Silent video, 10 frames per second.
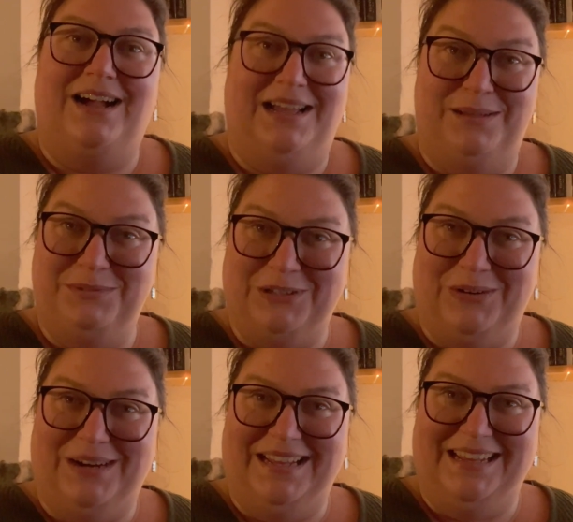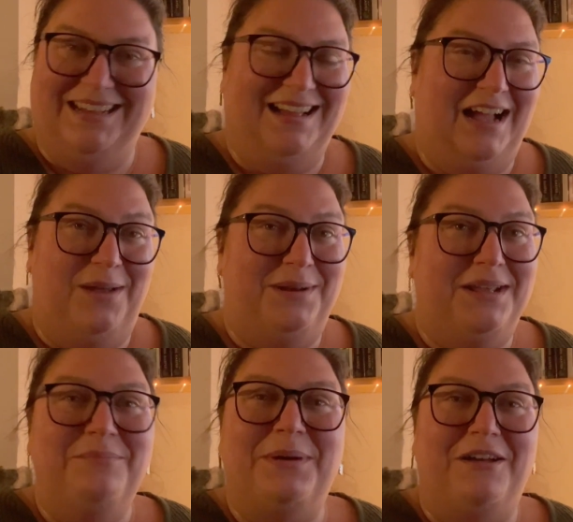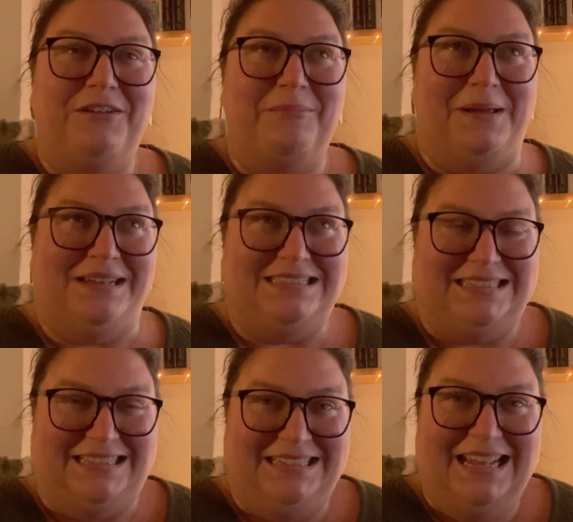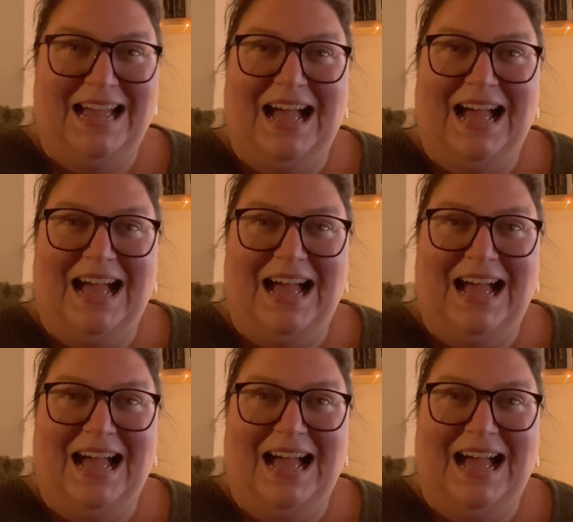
I am sorry, I'm an imperfect person,